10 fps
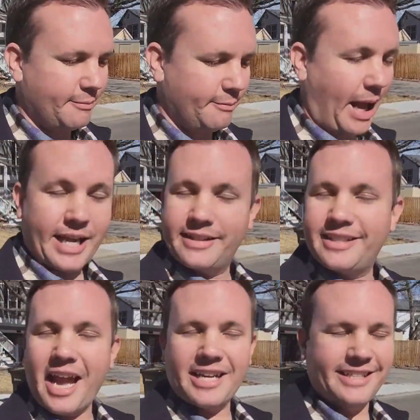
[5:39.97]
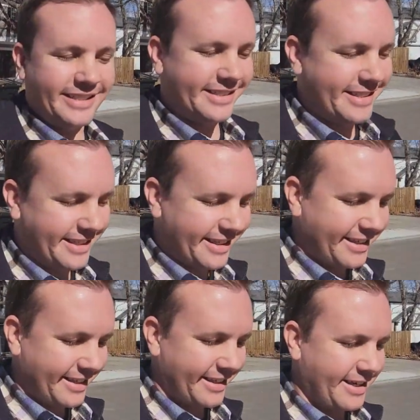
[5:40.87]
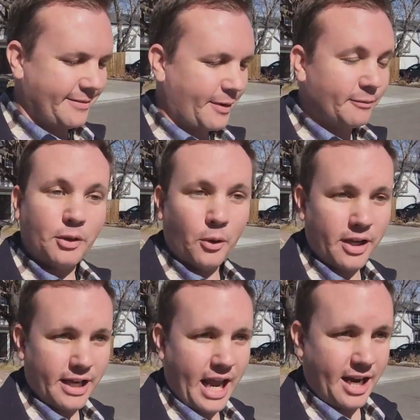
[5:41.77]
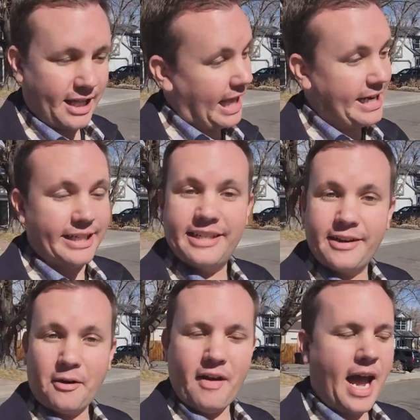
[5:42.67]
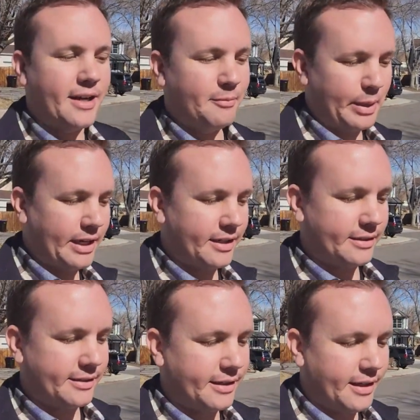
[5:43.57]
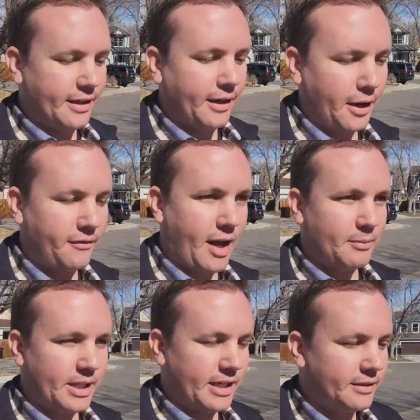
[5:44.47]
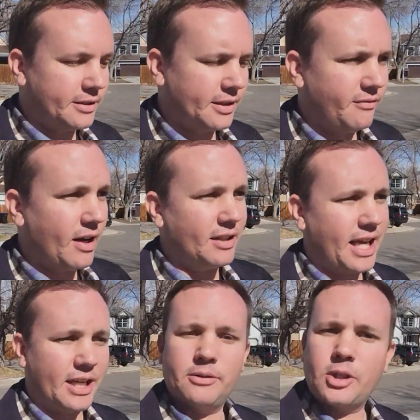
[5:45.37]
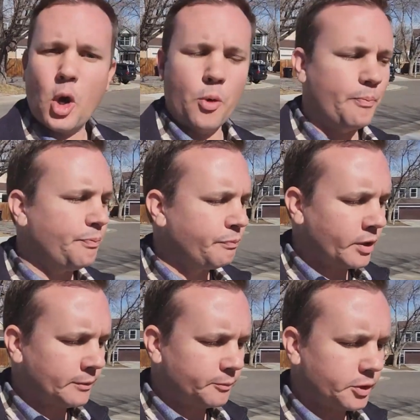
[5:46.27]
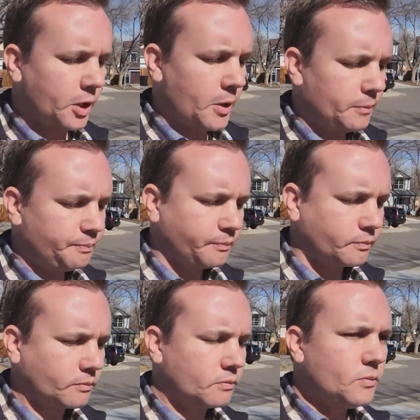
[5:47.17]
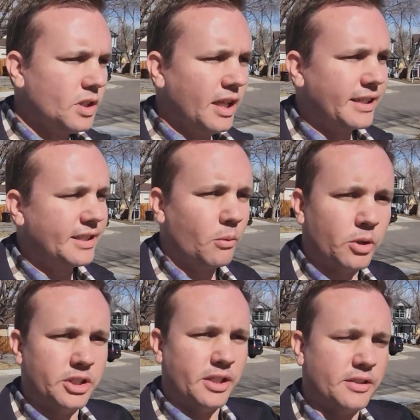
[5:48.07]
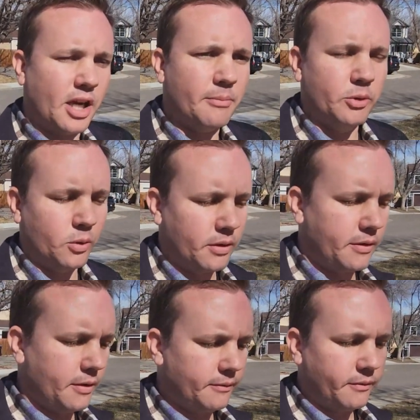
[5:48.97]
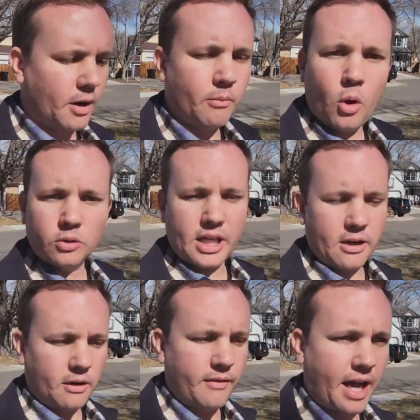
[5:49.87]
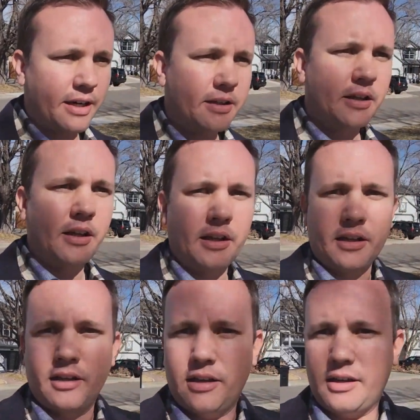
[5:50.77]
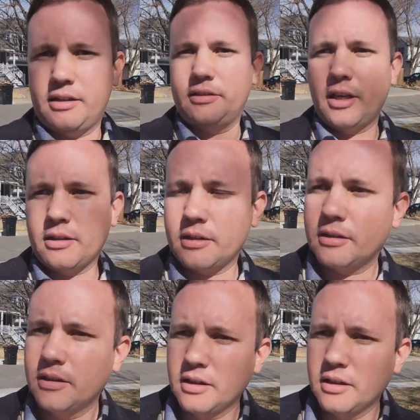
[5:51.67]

back in the 90s from Florida and landed in Arvada because our family just felt like it was home. So like I said, we're just up north from Old Town Arvada, another